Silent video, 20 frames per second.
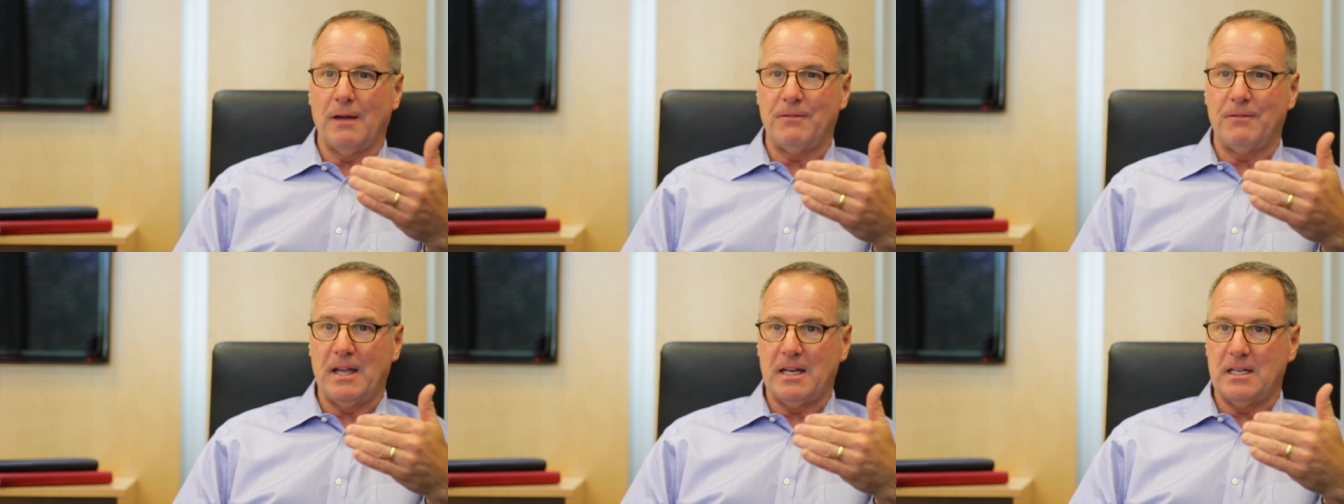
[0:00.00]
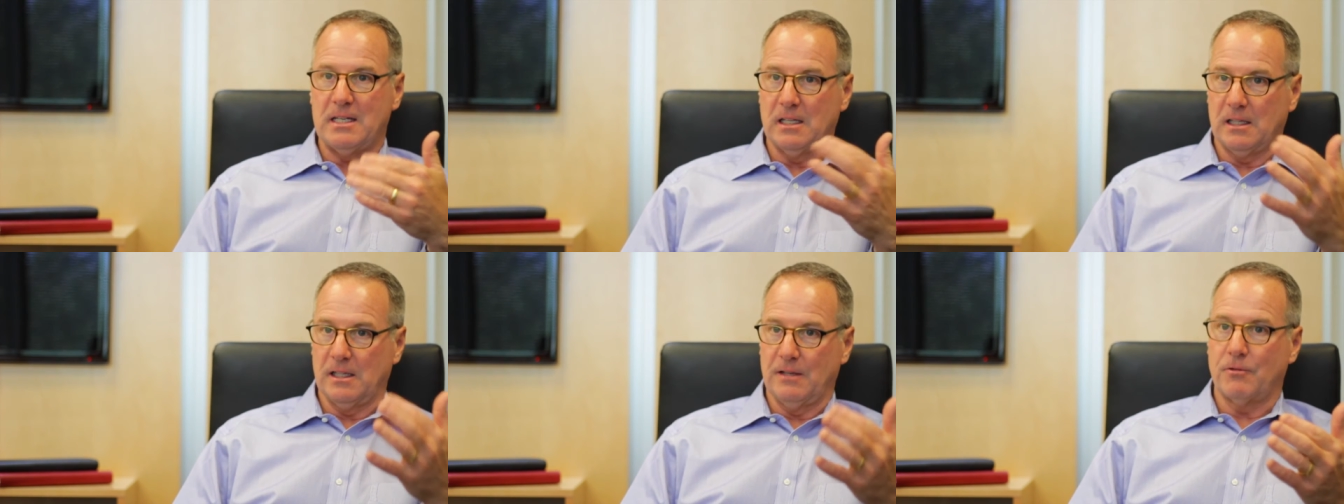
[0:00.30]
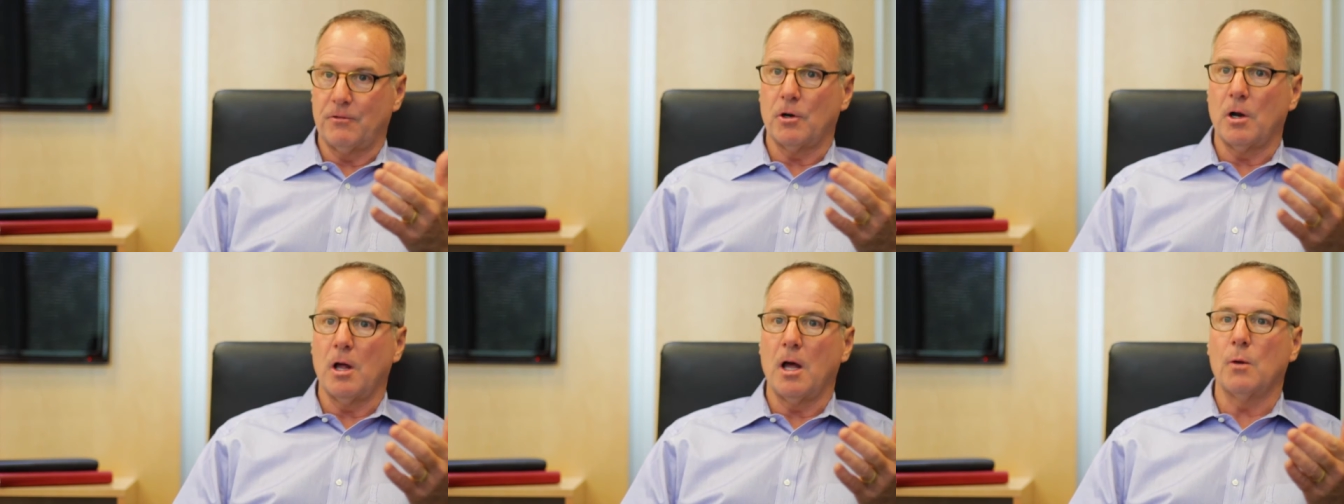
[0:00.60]
Have they
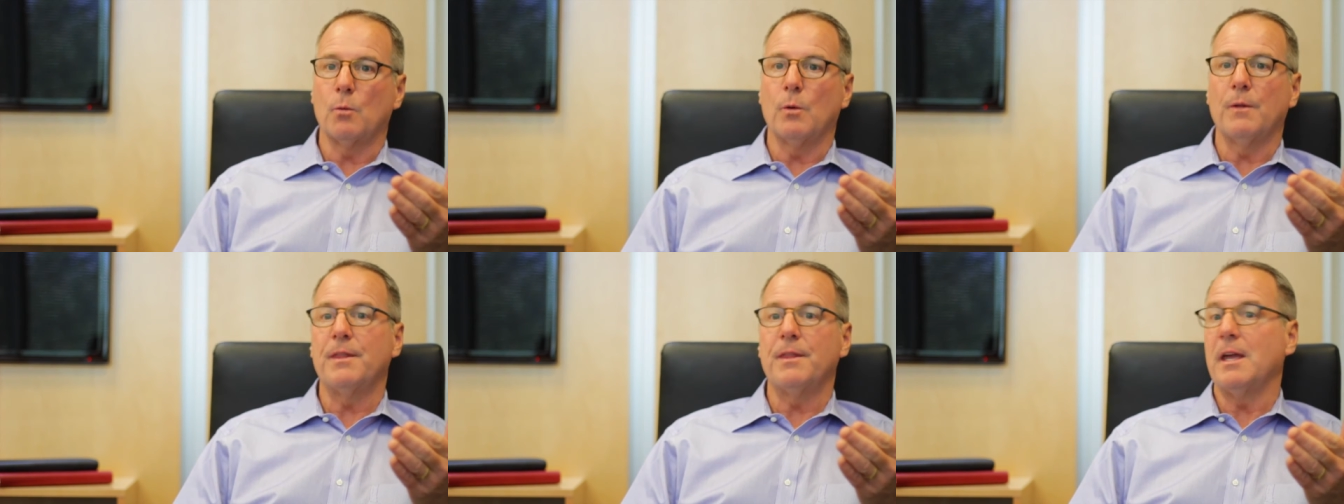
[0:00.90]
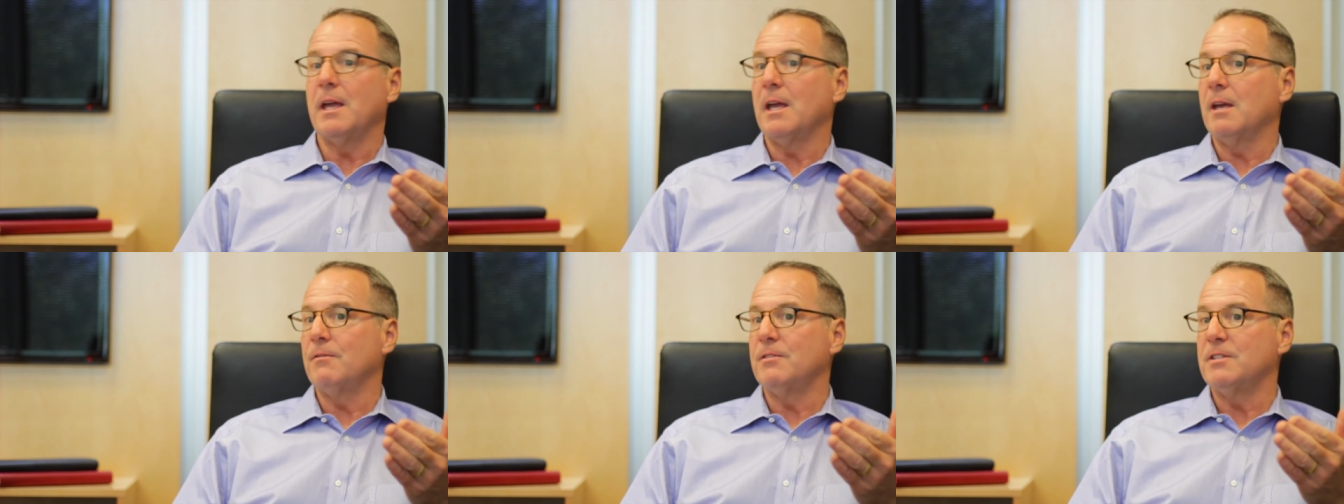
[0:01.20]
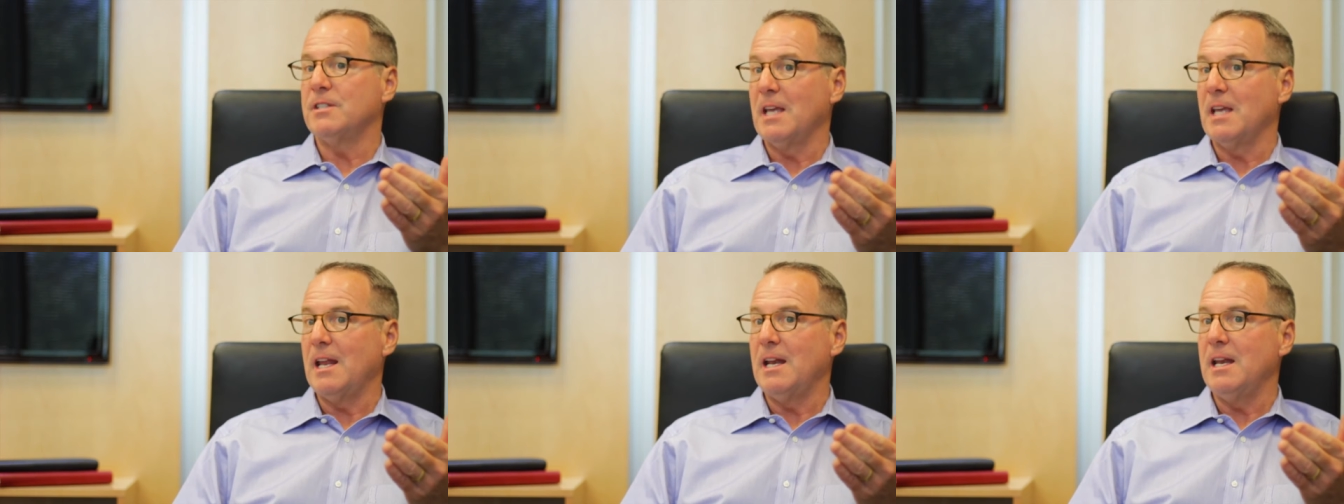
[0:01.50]
delivered on what they have
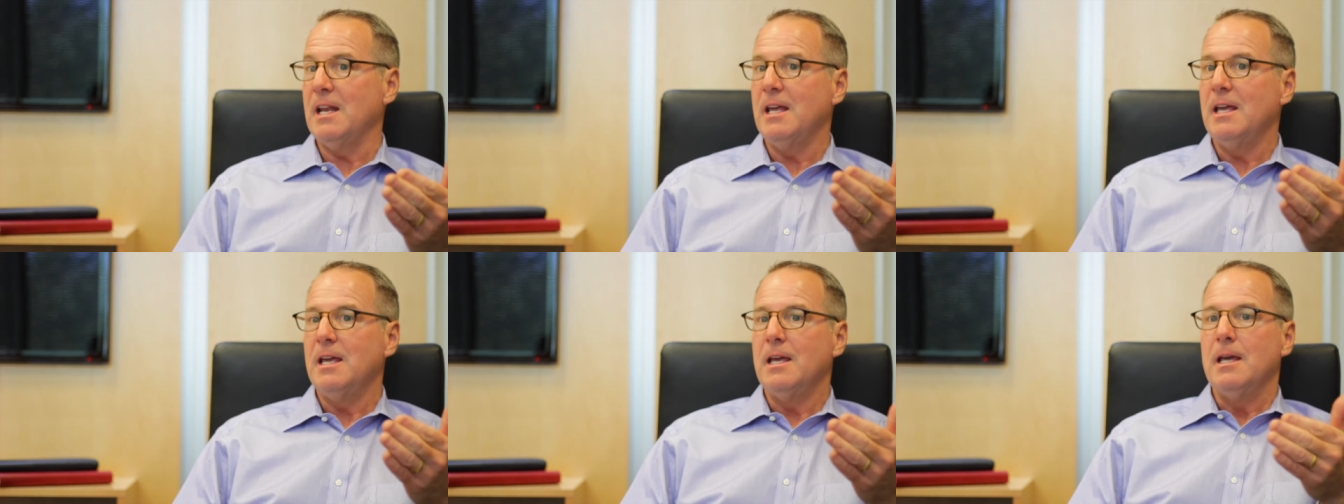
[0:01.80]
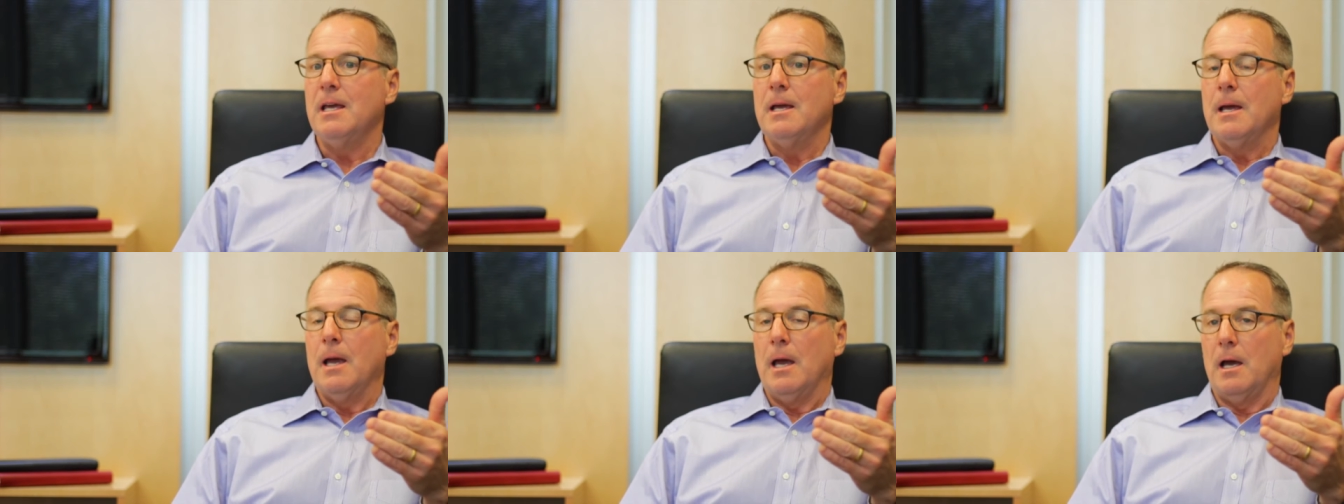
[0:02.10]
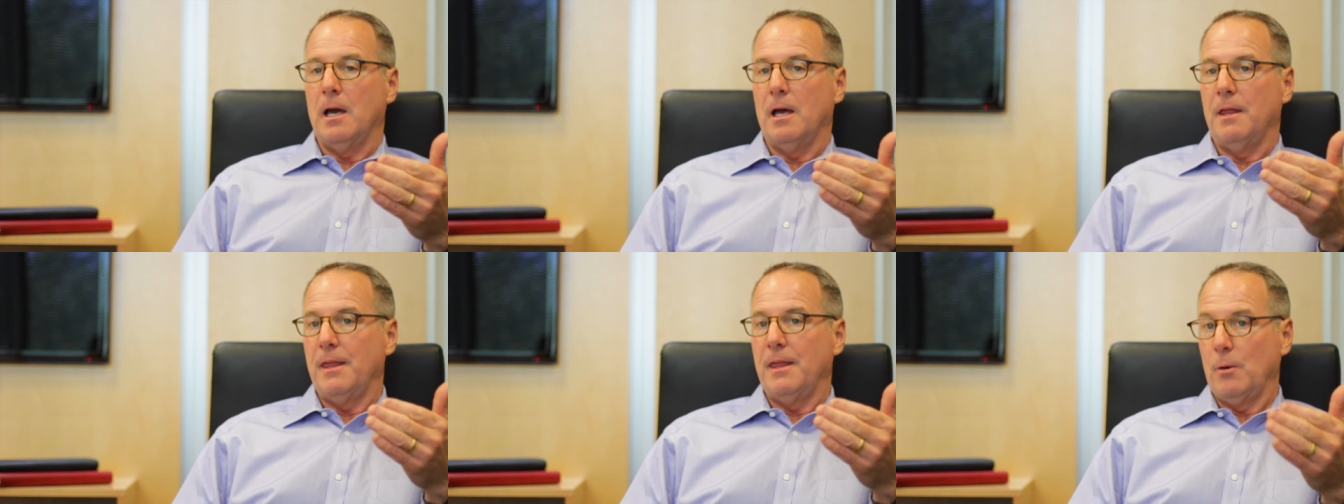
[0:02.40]
said
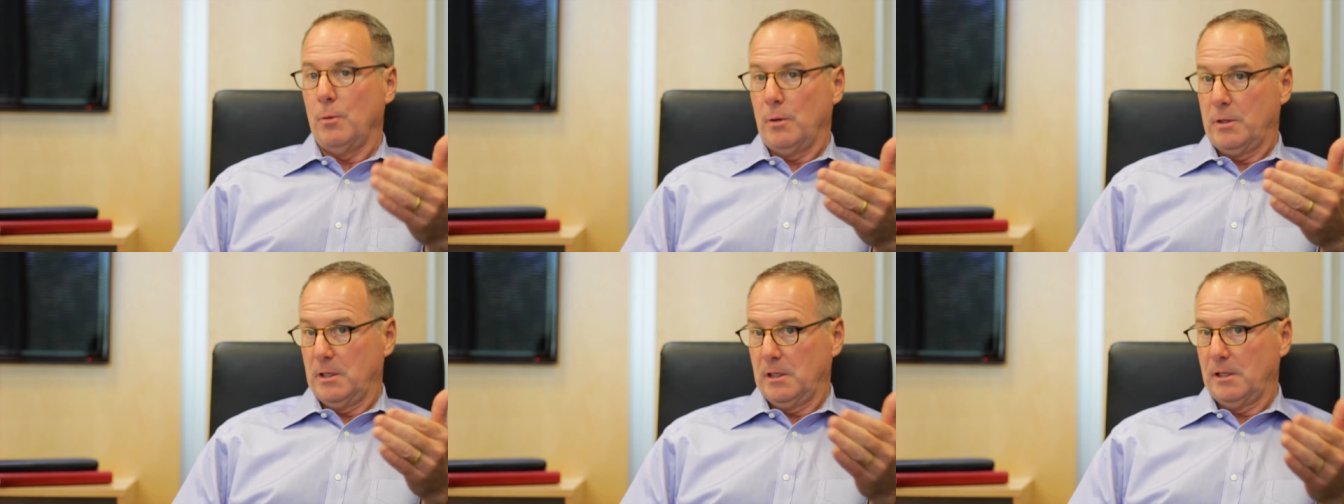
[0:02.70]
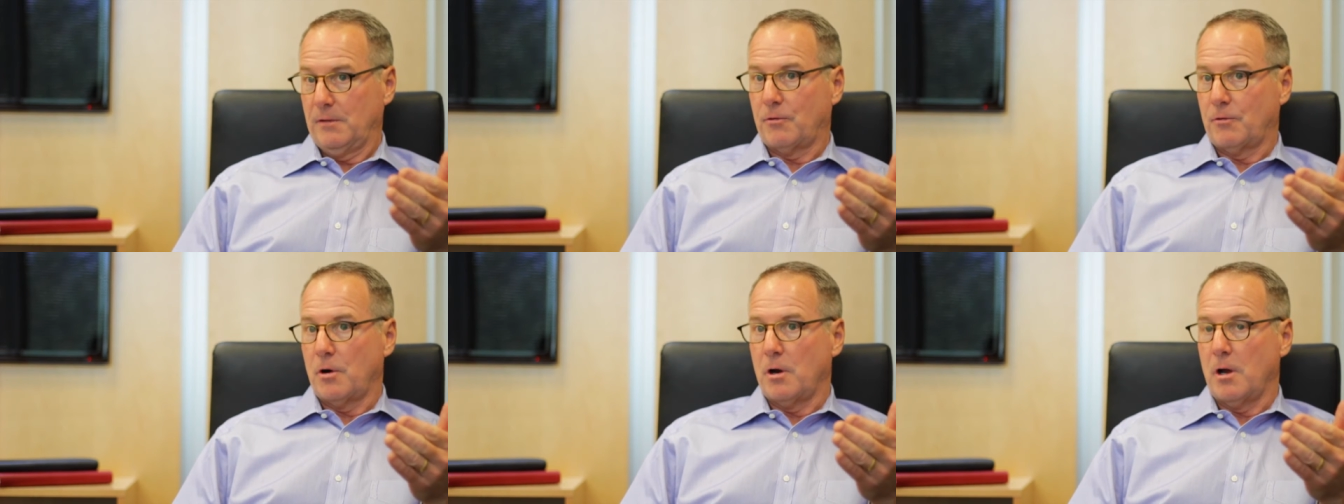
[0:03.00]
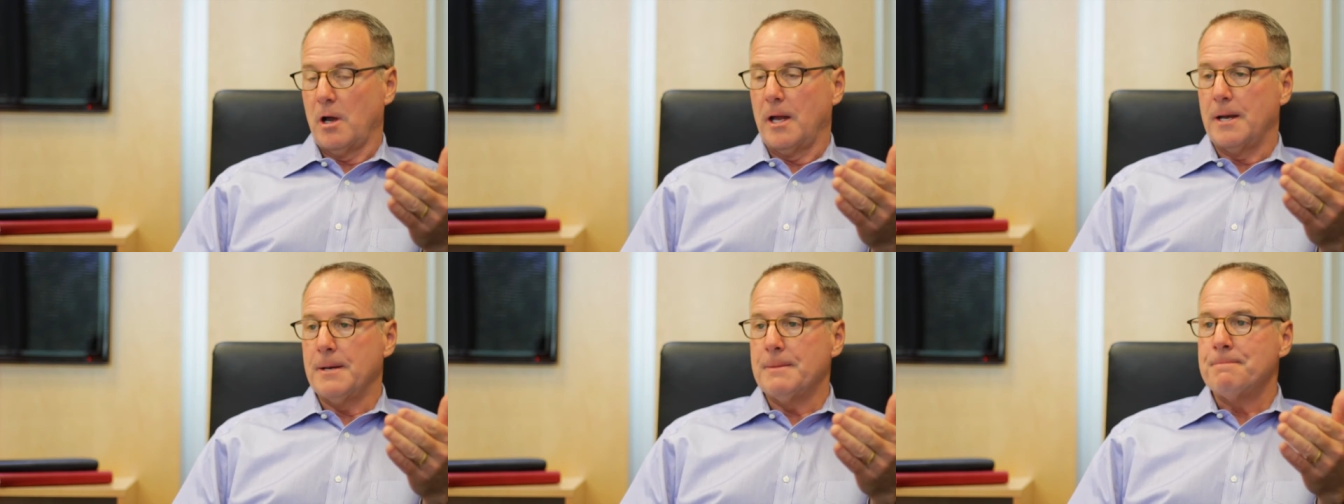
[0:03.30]
uh, they would deliver
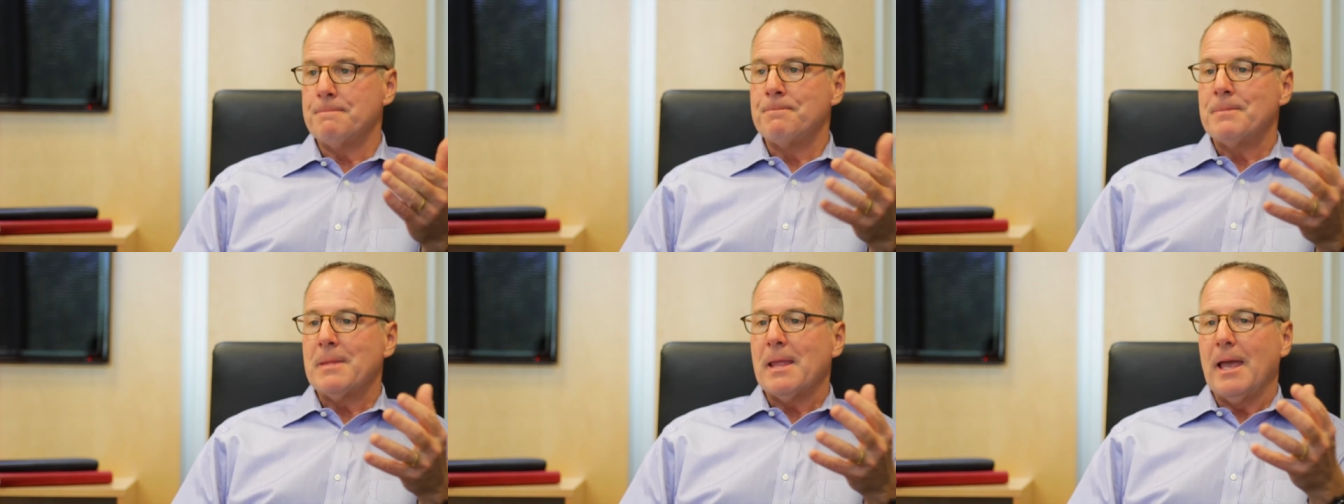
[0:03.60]
on?